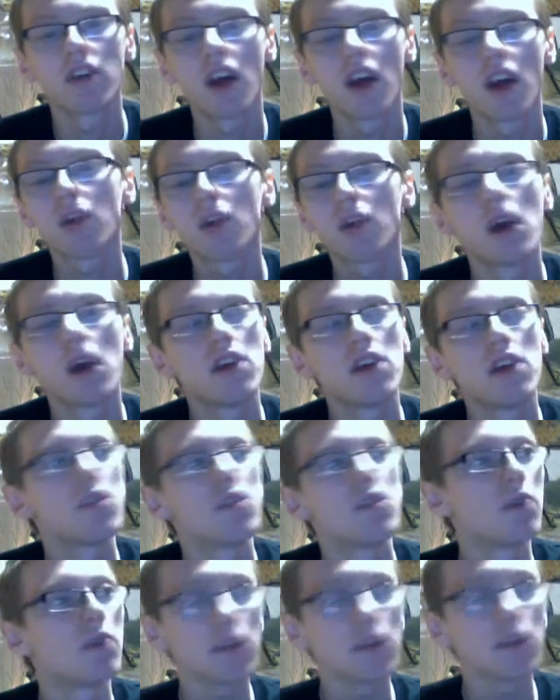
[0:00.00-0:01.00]
Otherwise,
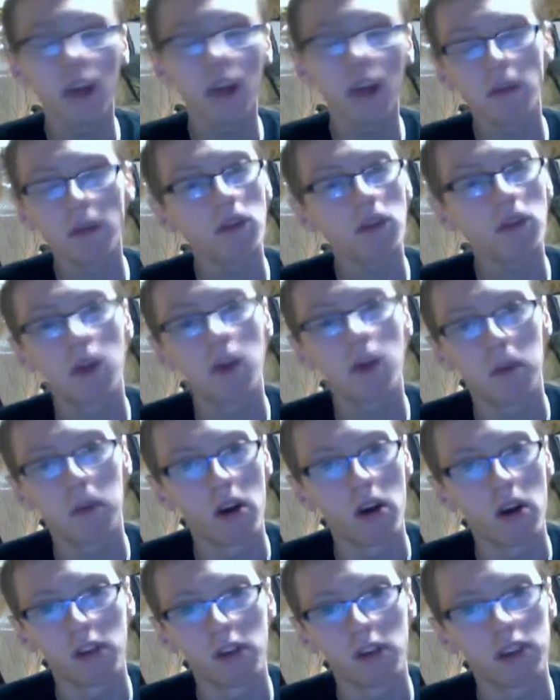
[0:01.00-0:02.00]
most of the time they were
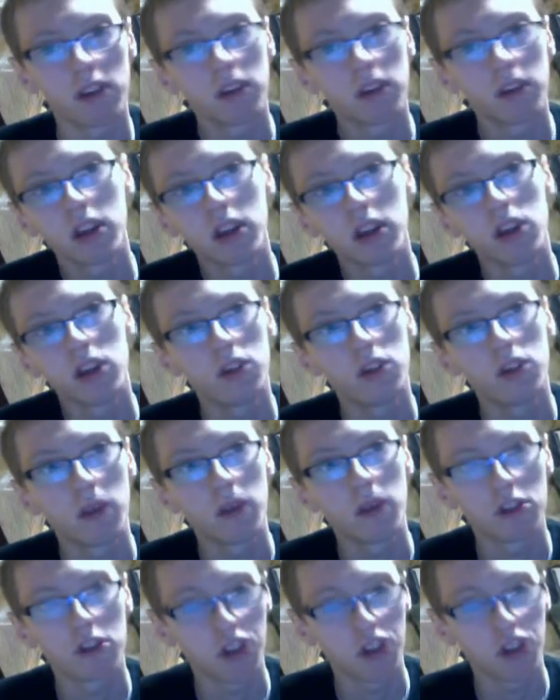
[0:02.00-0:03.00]
apart. They really didn't do
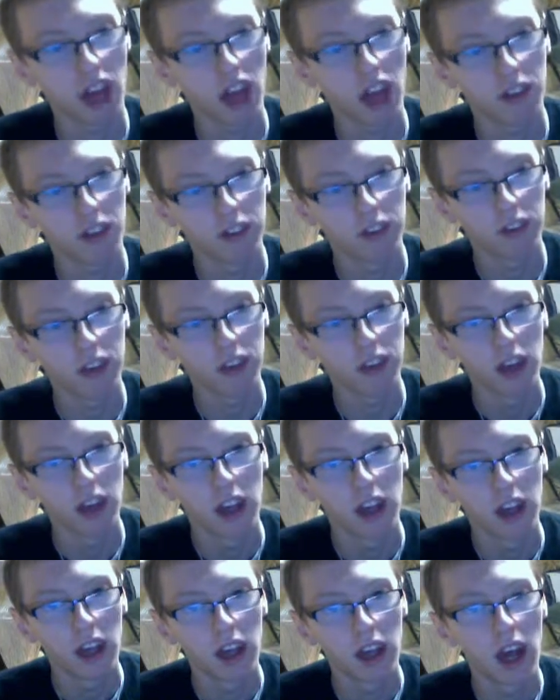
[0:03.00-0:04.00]
much together.
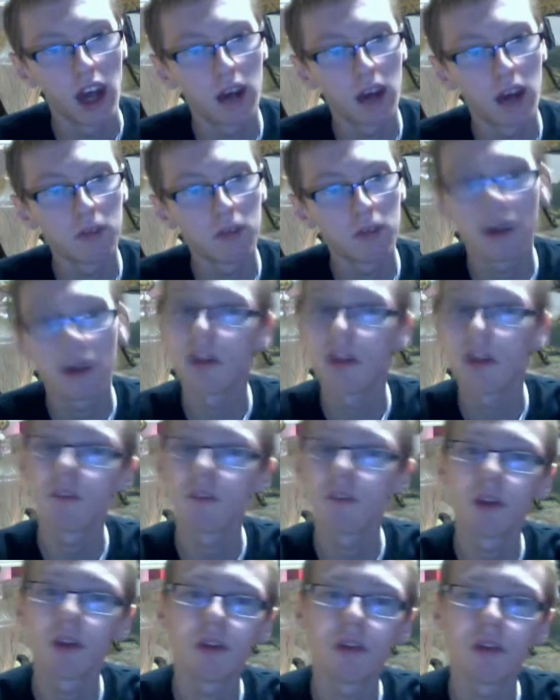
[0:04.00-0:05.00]
Some of
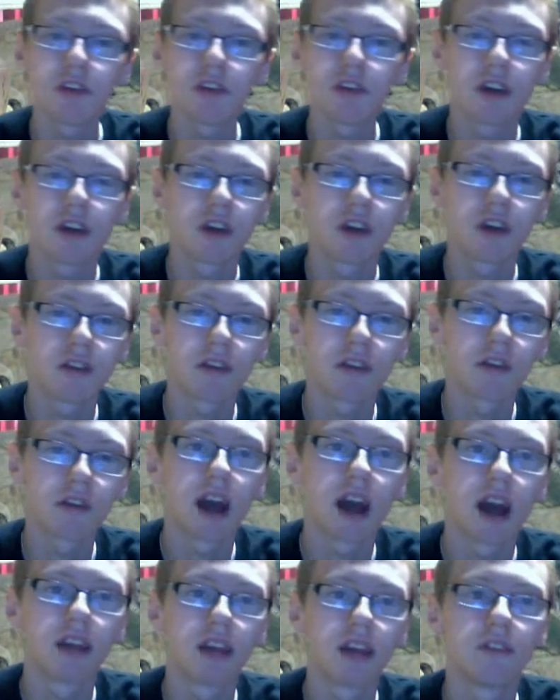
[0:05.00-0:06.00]
them knew each other
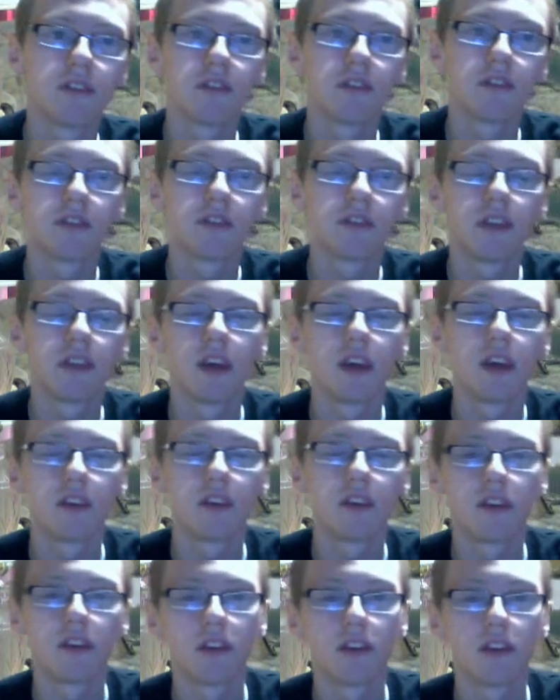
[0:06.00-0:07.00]
outside of their
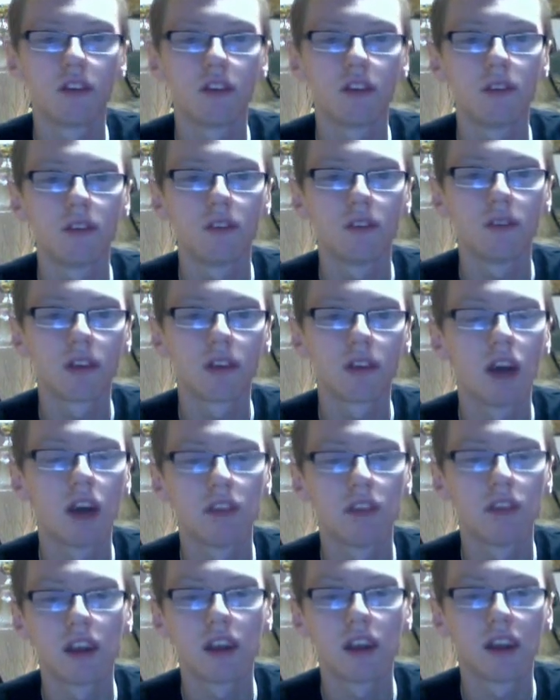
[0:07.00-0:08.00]
little
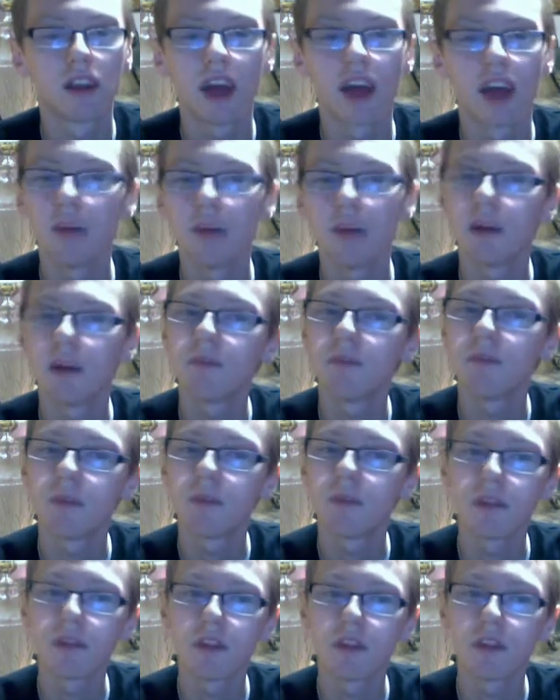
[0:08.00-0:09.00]
coven and all that, but
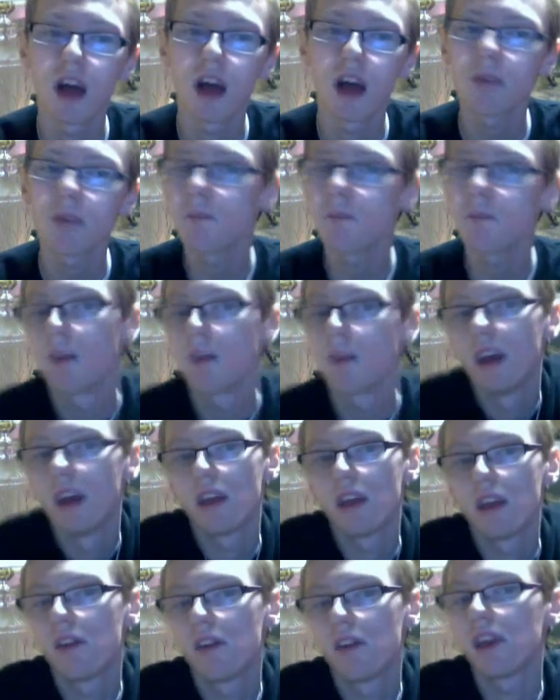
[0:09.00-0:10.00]
most of the time
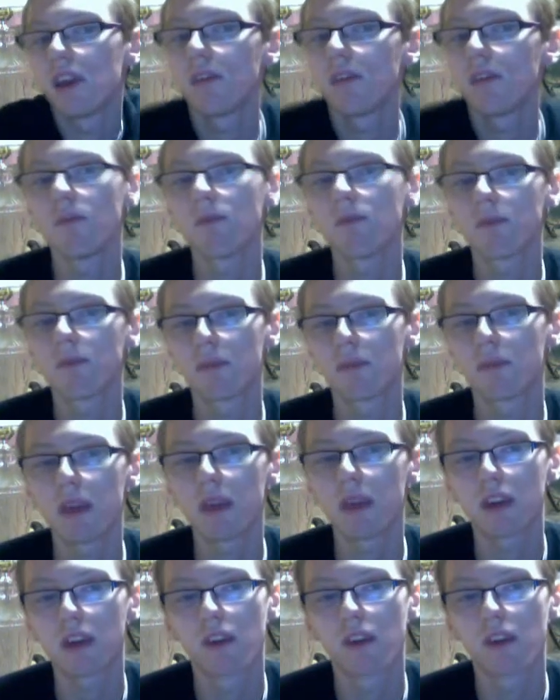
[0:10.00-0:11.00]
they really didn't
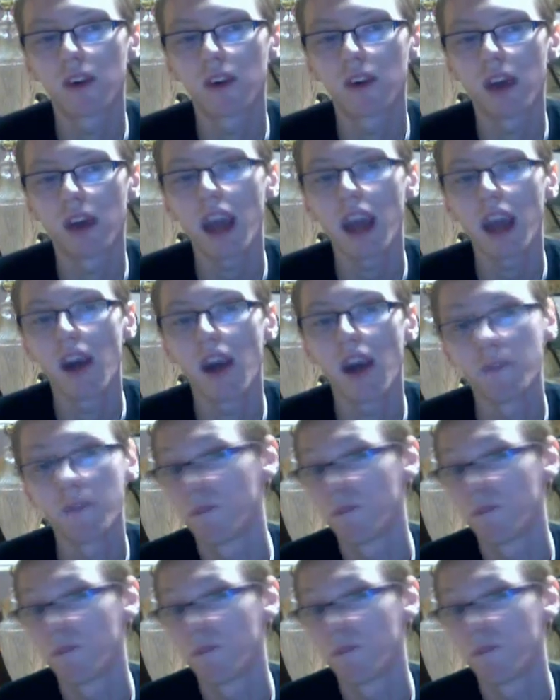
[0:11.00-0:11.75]
speak or hang out.